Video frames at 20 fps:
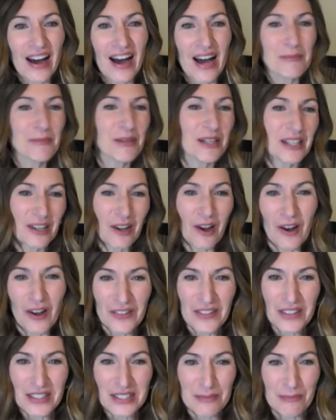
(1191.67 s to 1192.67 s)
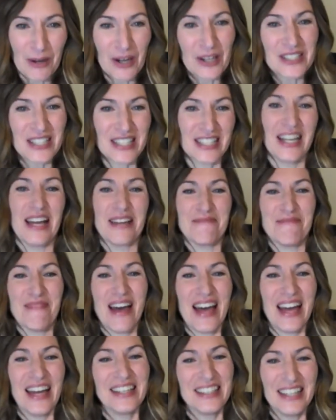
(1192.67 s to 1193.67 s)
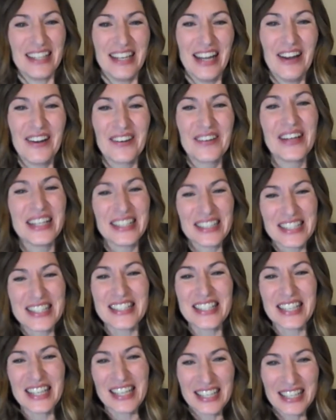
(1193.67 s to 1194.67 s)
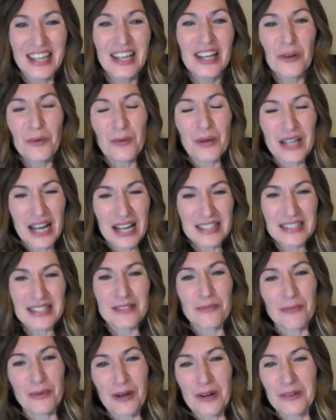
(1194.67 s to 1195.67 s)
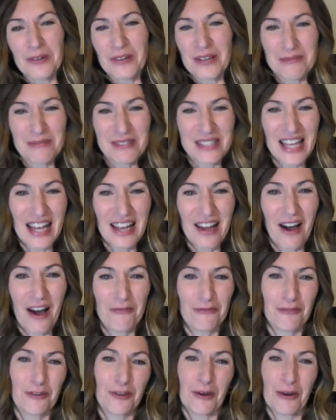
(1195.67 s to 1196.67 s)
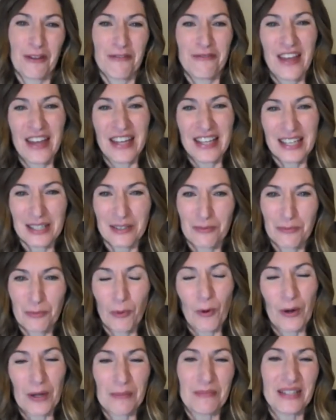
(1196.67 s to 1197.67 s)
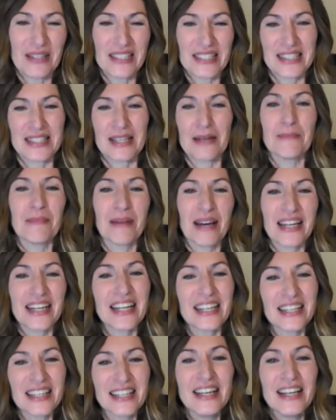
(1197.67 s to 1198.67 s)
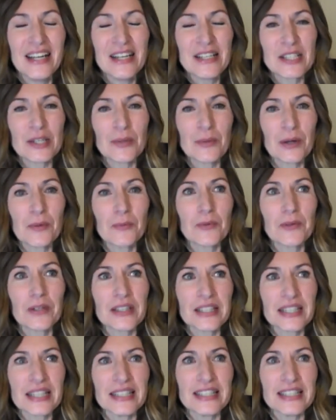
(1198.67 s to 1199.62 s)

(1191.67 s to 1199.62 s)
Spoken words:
I'm going to call this person I met, and see what kinds of programs they offer, if they can point me to somebody. So it really